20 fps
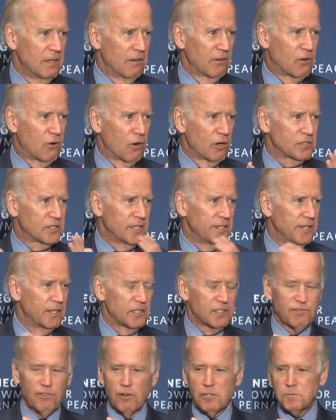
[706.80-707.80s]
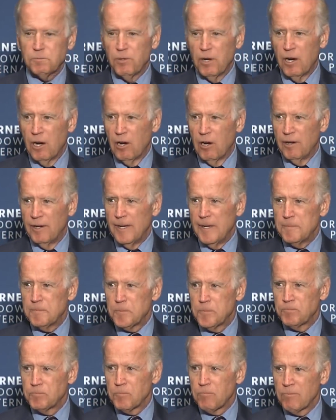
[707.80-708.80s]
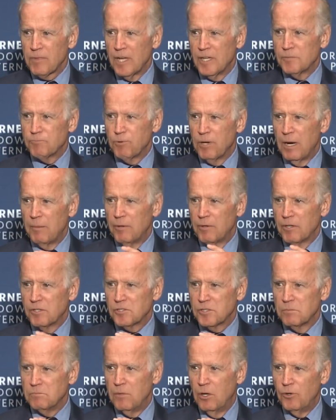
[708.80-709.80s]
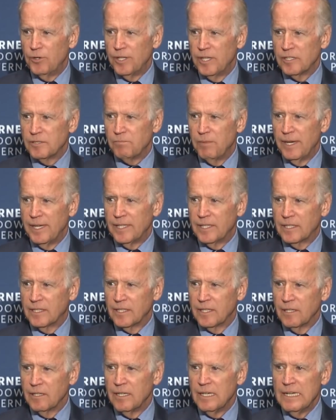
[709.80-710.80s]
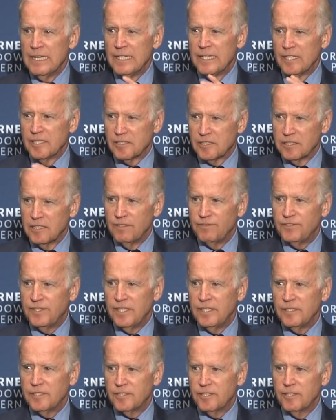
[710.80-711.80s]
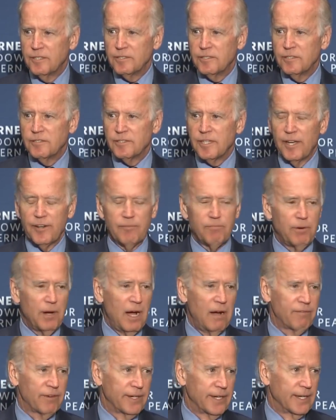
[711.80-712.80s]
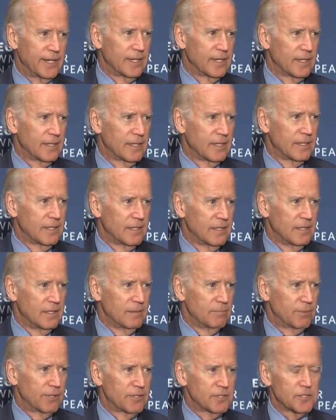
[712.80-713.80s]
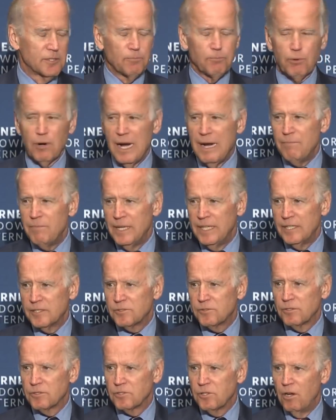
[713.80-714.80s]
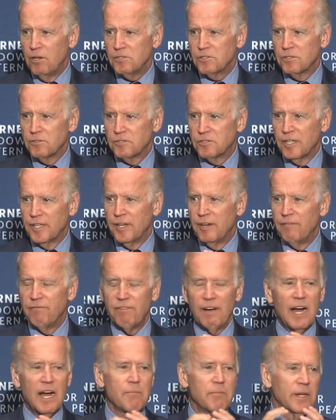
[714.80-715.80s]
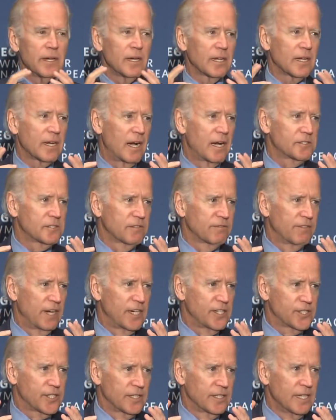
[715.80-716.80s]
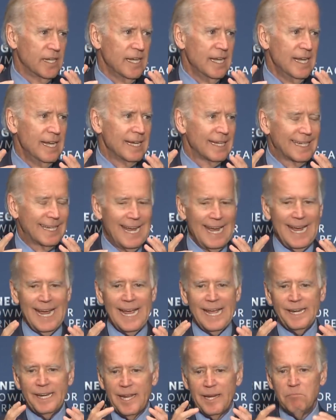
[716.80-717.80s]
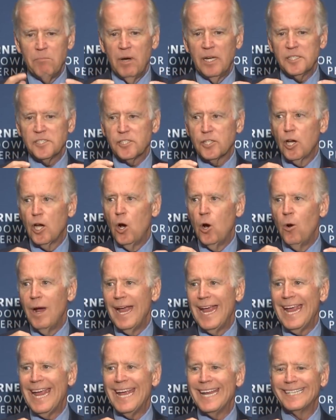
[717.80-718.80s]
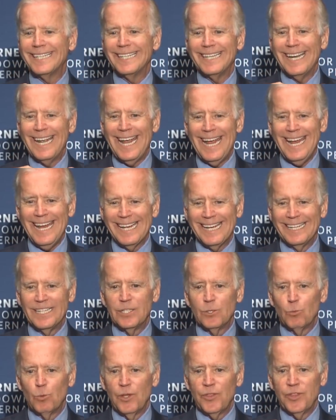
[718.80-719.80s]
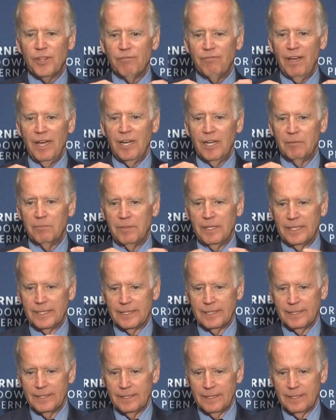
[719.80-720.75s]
Of course, India's first priority, as Prime Minister Modi has made clear, is lifting citizens out of poverty. But as the Prime Minister has also said, environmental conservation can and must go hand in hand with development.